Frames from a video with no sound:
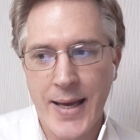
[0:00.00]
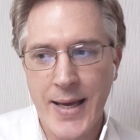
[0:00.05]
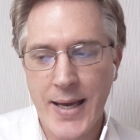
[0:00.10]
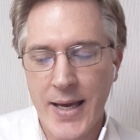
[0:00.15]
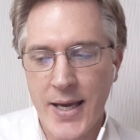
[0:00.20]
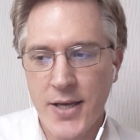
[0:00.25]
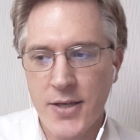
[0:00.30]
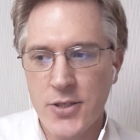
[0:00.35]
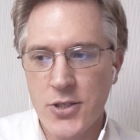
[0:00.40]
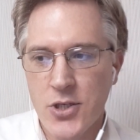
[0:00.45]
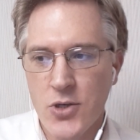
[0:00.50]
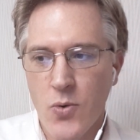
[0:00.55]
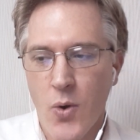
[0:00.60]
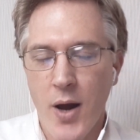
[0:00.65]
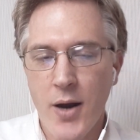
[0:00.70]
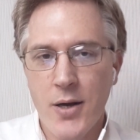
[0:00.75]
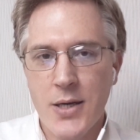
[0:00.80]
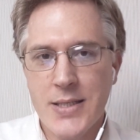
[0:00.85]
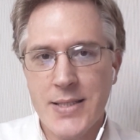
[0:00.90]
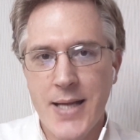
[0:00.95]
is to
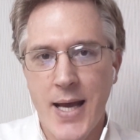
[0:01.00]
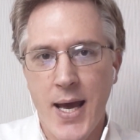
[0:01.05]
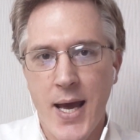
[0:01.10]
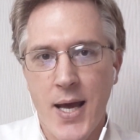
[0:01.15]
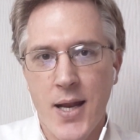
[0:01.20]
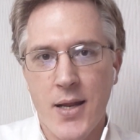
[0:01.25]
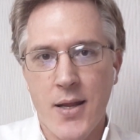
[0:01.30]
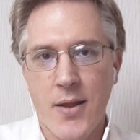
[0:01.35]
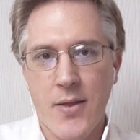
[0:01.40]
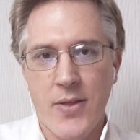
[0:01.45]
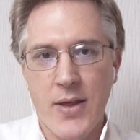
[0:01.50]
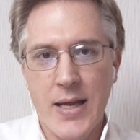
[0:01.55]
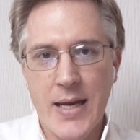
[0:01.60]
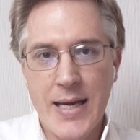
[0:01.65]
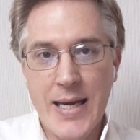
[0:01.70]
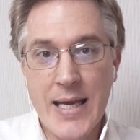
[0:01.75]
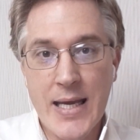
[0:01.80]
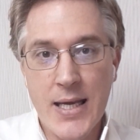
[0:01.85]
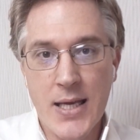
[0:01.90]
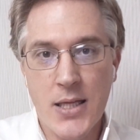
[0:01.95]
understand the
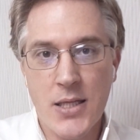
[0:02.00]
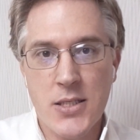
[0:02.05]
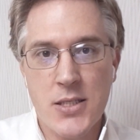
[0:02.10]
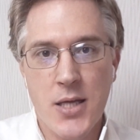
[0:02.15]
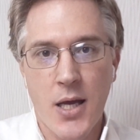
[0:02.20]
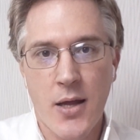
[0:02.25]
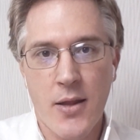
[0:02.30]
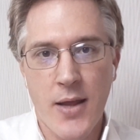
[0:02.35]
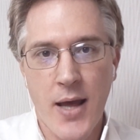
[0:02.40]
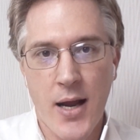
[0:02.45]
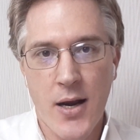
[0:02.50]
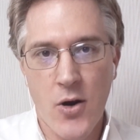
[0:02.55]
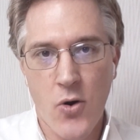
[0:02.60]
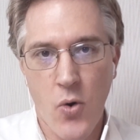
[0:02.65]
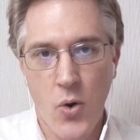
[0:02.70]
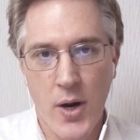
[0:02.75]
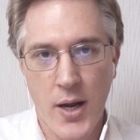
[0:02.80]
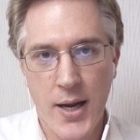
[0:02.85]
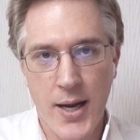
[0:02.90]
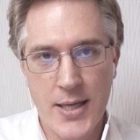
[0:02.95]
needs that an
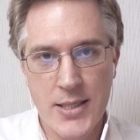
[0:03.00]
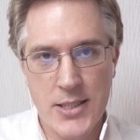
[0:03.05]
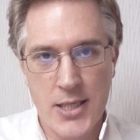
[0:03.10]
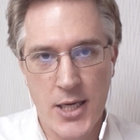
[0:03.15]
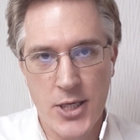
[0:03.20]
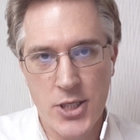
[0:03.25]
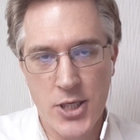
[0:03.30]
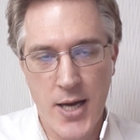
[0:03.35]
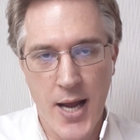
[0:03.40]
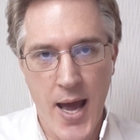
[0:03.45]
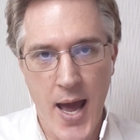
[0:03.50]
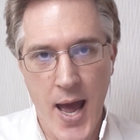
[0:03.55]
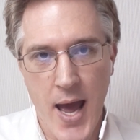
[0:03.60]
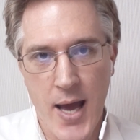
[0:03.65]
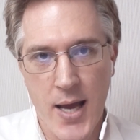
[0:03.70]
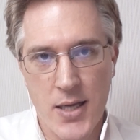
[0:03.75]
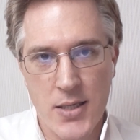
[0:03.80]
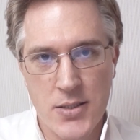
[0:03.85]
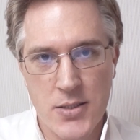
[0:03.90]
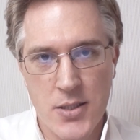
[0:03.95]
organization
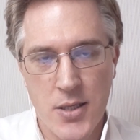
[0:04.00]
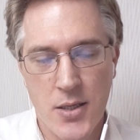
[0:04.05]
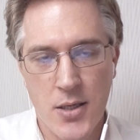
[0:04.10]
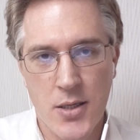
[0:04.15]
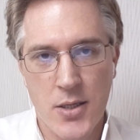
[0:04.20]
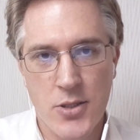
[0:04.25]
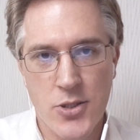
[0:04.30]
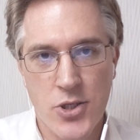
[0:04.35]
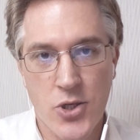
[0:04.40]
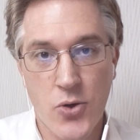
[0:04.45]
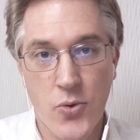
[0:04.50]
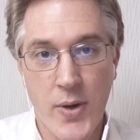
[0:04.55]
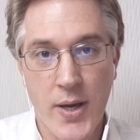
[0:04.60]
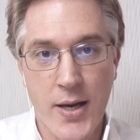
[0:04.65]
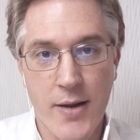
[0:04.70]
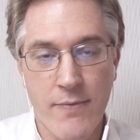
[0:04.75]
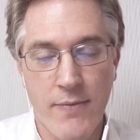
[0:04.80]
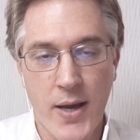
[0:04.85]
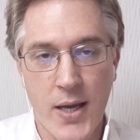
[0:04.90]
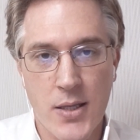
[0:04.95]
has to
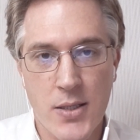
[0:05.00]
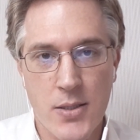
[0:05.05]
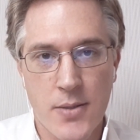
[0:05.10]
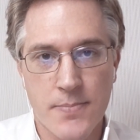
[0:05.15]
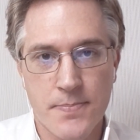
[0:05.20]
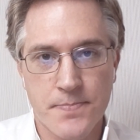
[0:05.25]
innovate?